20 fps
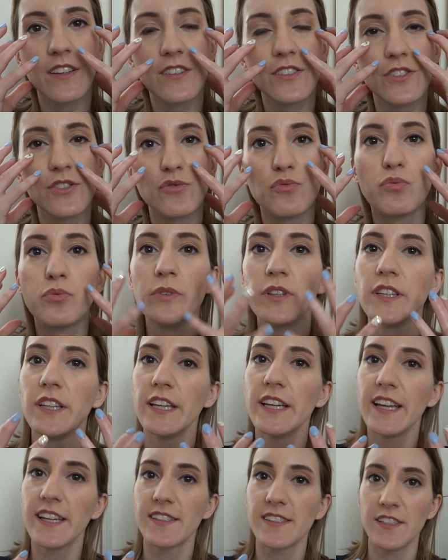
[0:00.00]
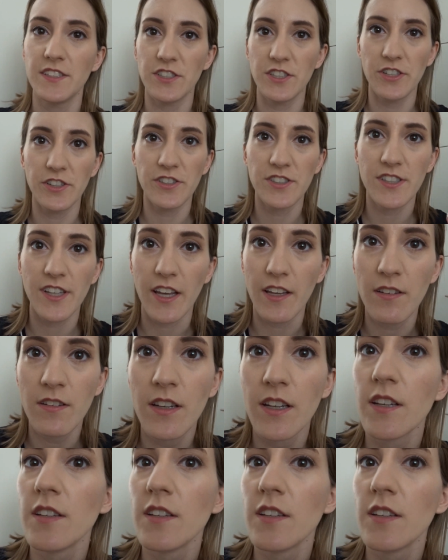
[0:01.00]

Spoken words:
just really gets into your skin.